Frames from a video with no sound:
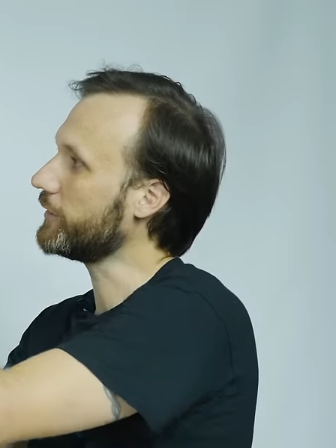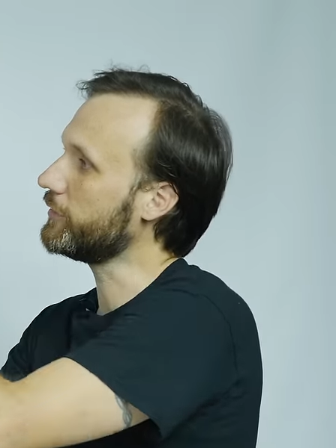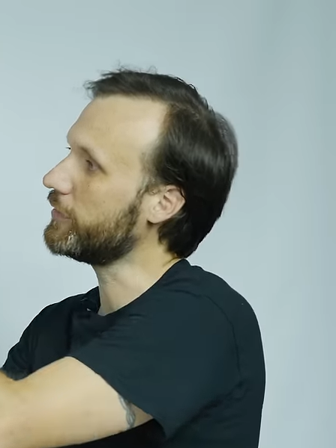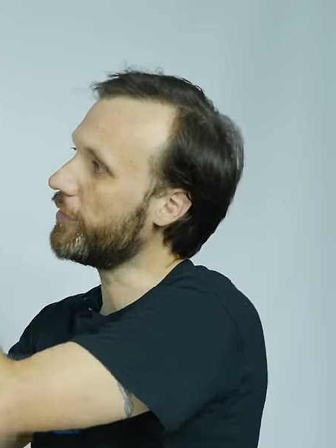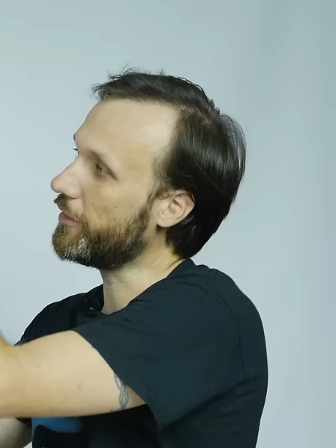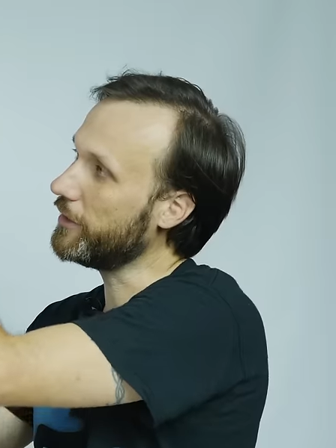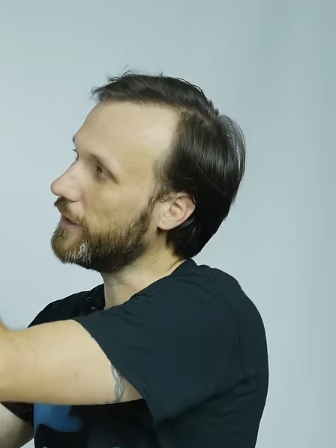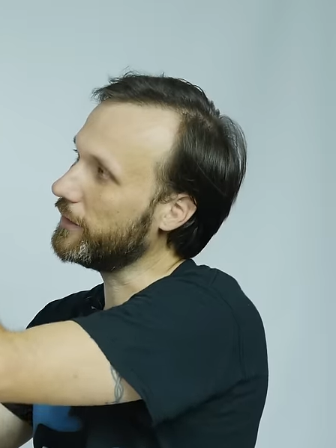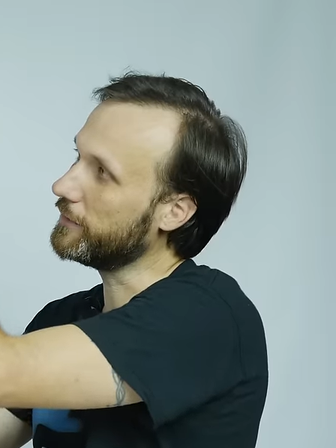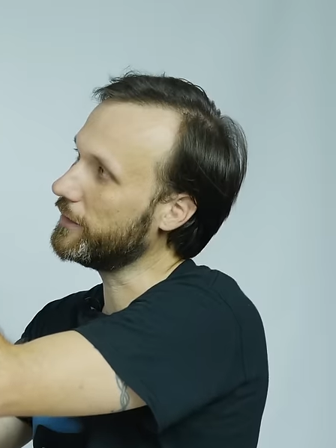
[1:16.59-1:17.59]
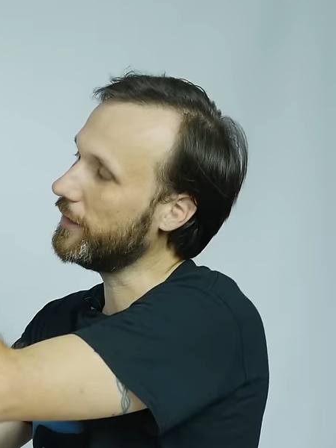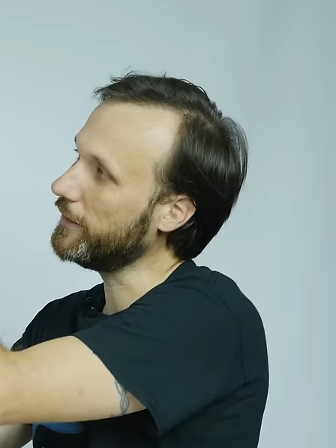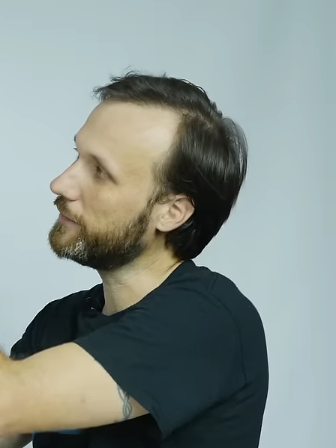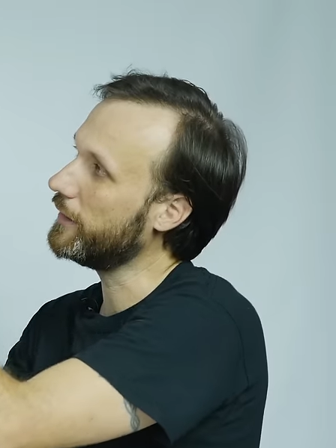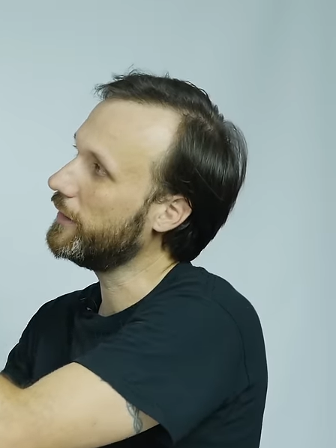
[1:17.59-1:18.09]
It's a very thin LED
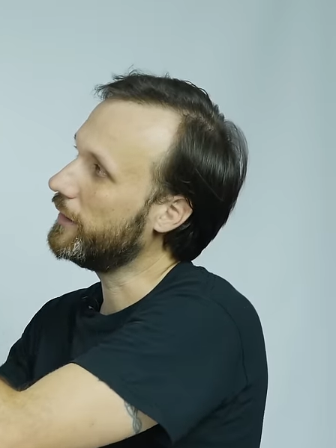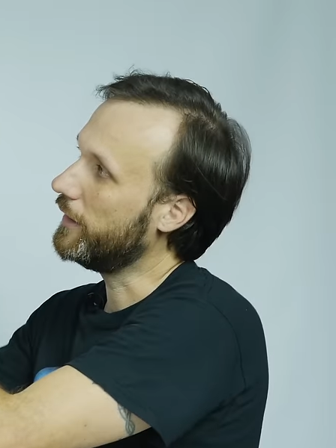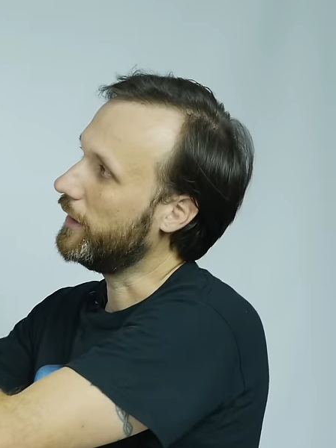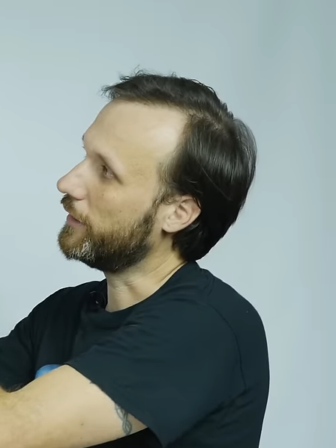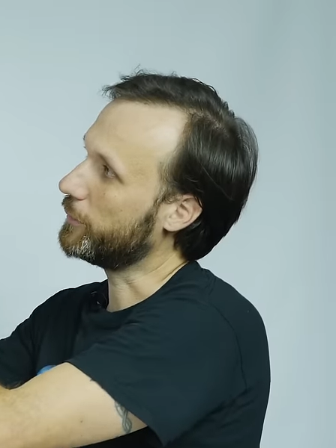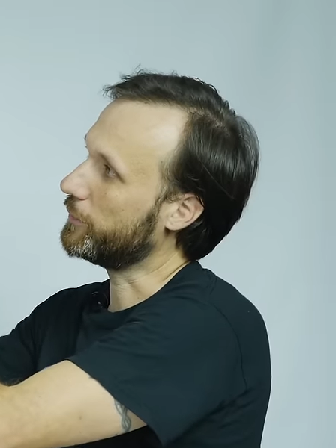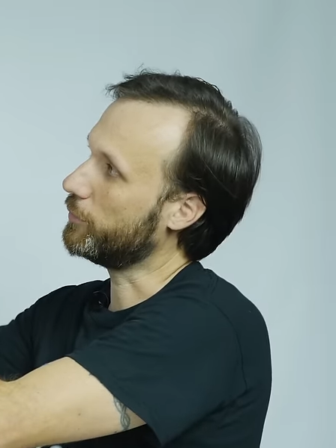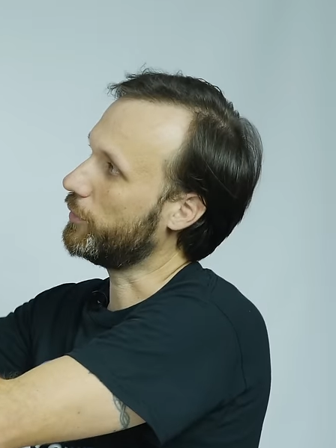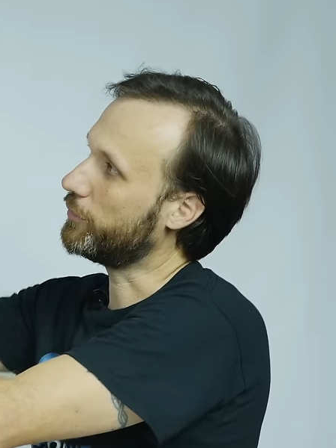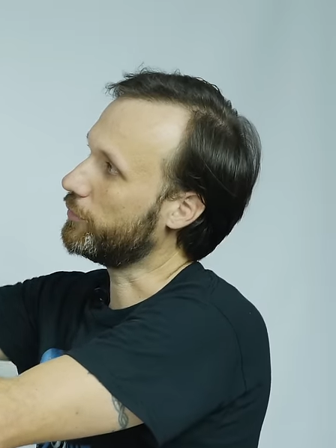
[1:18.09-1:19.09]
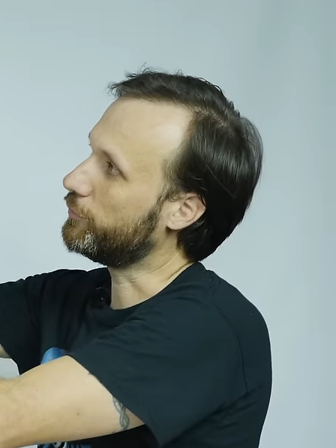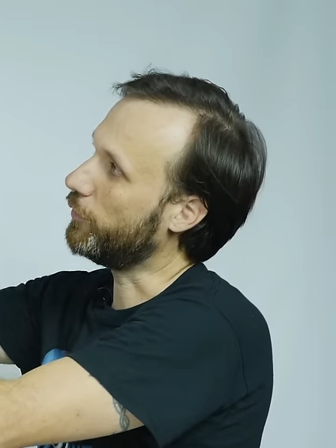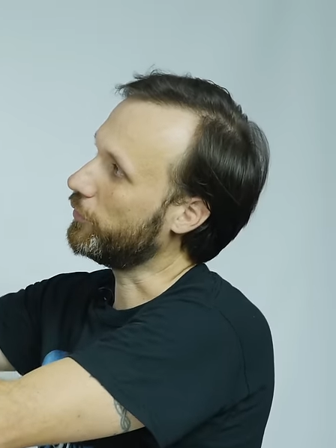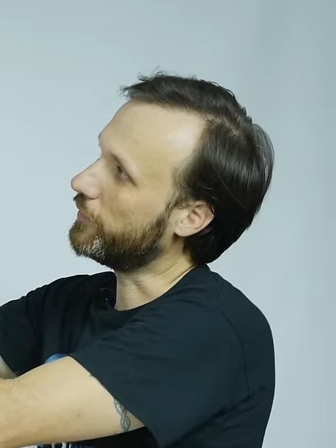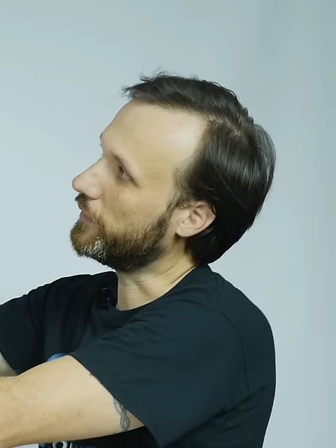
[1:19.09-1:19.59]
light, especially once you
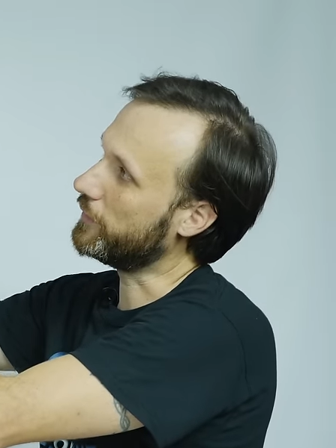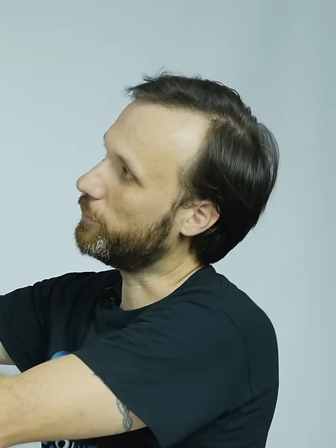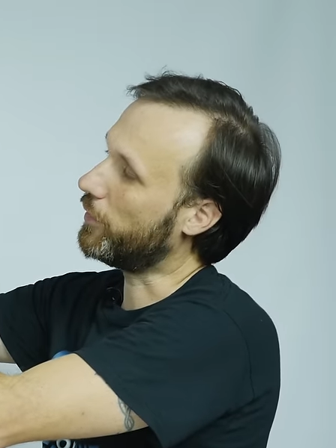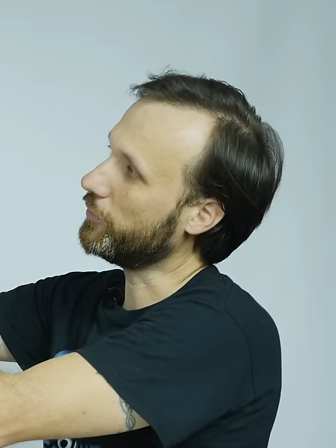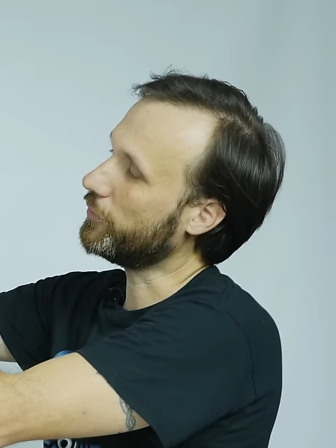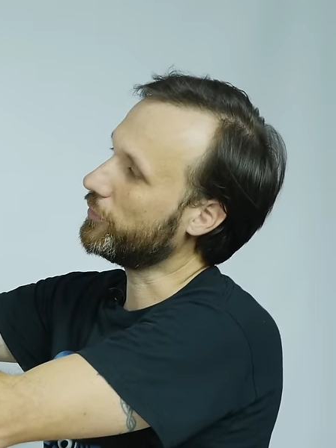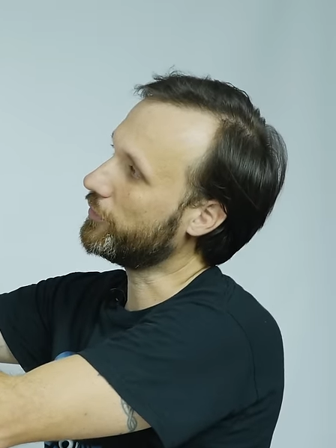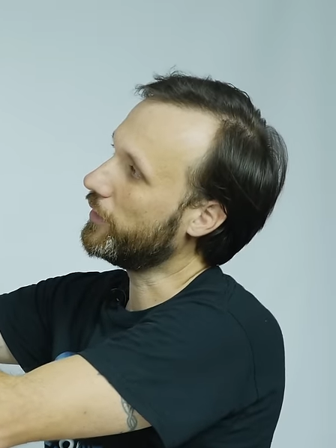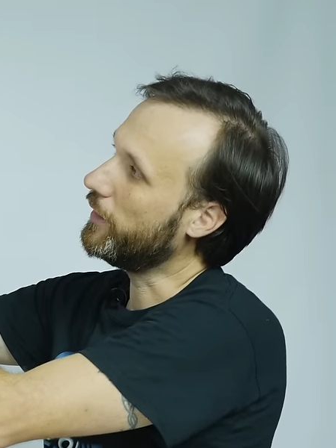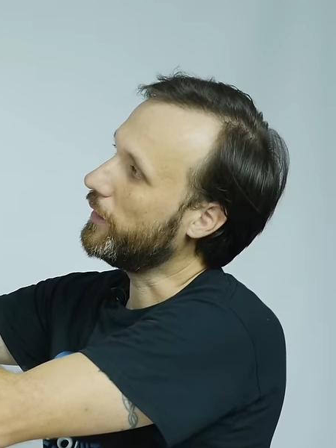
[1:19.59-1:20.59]
fold the barn doors.